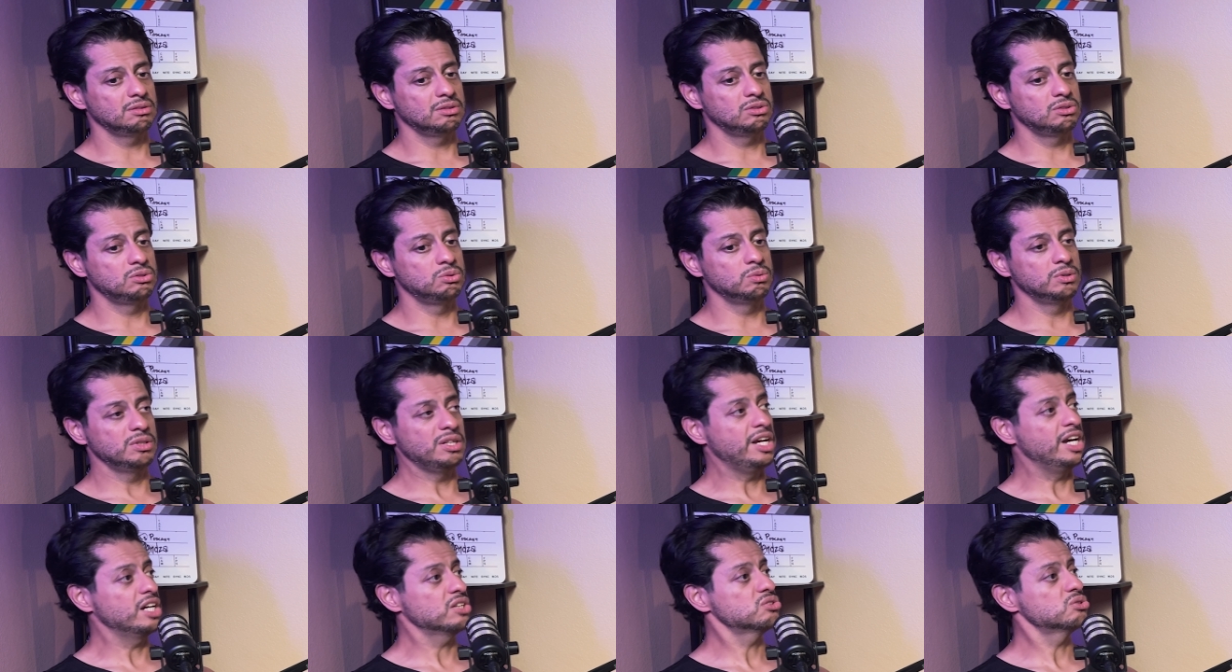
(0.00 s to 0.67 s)

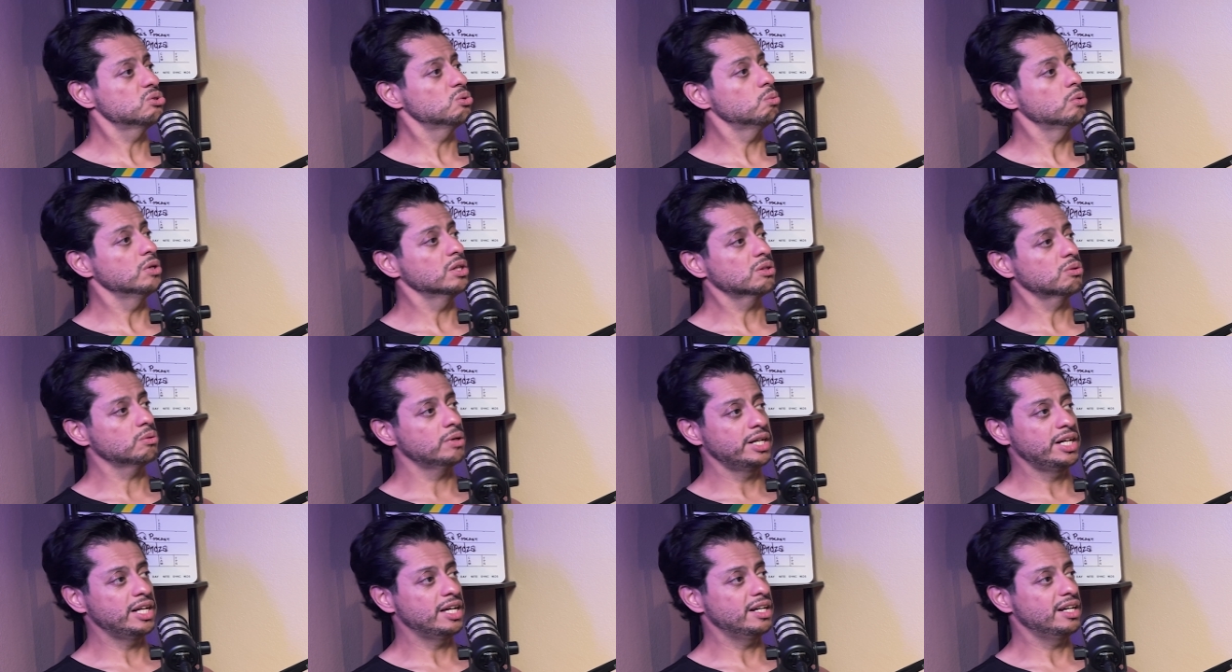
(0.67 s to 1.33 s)
doing extra work
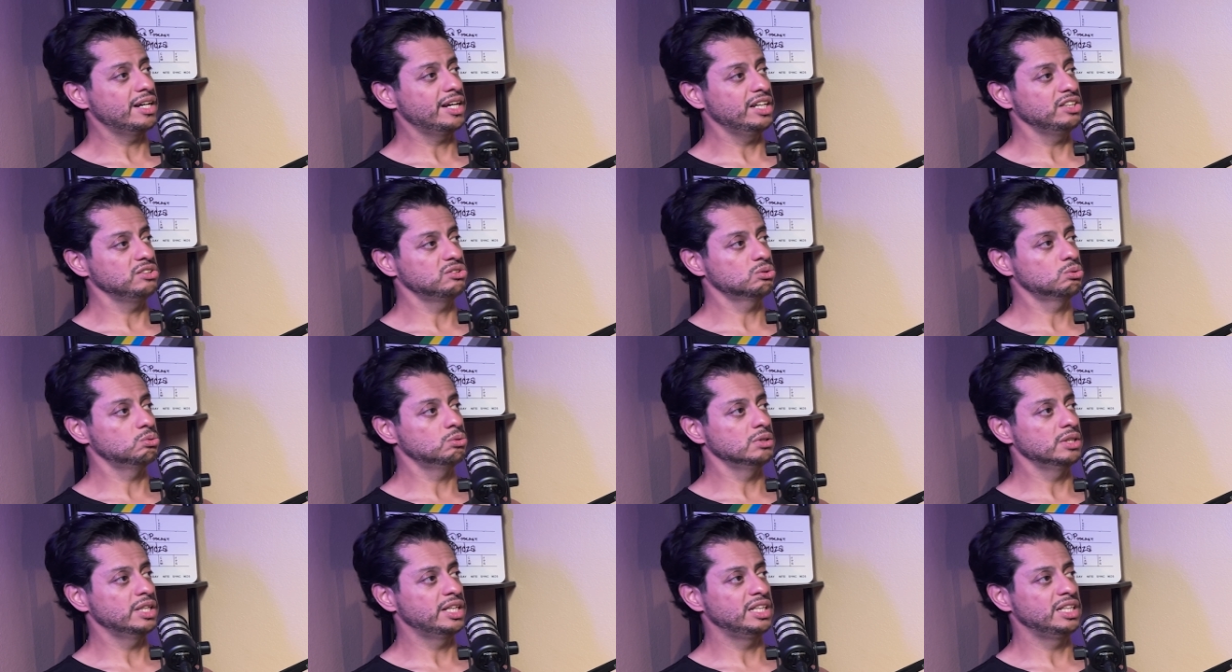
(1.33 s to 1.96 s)
right out of high school.